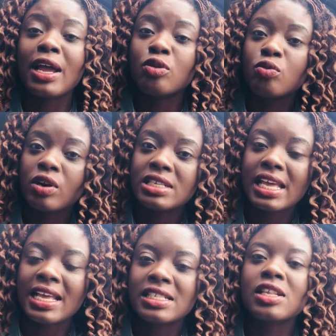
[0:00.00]
i know what
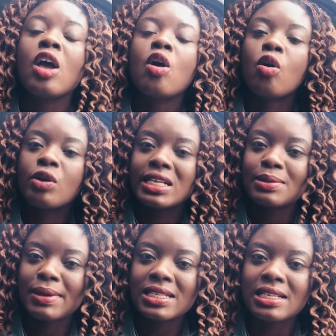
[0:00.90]
he earns on his
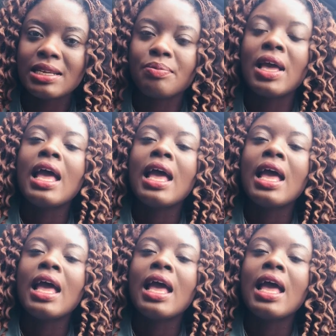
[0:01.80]
pay slip